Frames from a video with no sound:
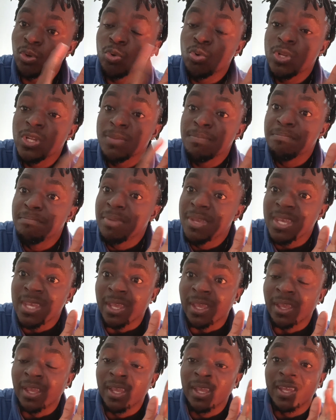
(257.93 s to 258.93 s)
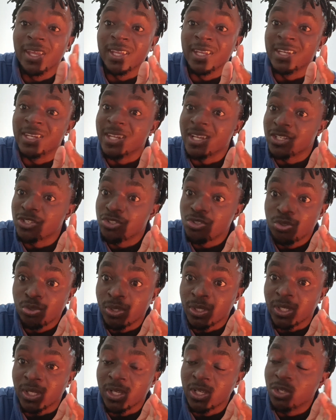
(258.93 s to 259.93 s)
only be in the
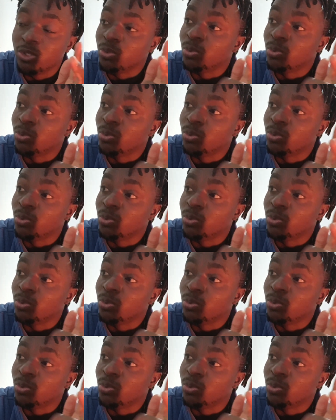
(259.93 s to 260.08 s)
street.